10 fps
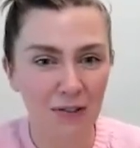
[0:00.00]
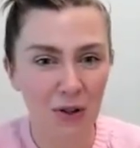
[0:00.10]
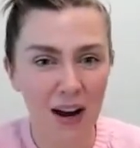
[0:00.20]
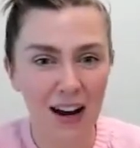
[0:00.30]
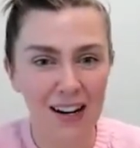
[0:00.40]
Have
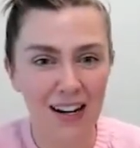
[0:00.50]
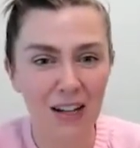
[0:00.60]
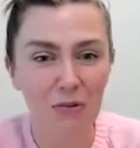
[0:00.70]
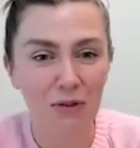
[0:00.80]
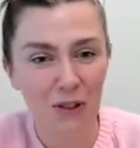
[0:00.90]
you had
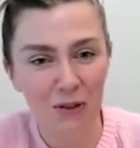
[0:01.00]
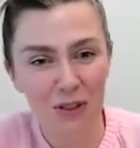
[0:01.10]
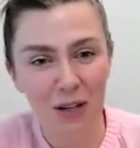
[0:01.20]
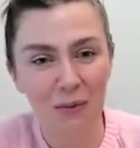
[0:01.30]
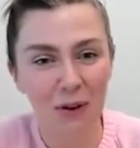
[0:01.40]
any
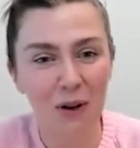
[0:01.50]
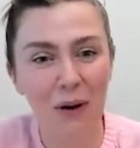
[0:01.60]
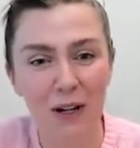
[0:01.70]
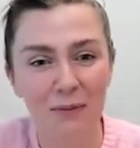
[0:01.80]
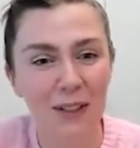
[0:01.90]
reviews come through
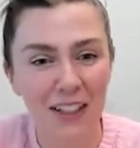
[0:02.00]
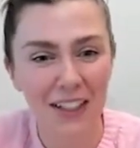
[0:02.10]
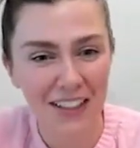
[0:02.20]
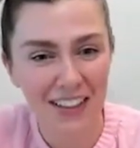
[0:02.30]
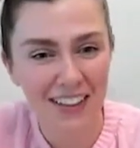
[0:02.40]
about your
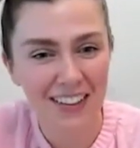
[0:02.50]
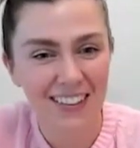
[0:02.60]
book?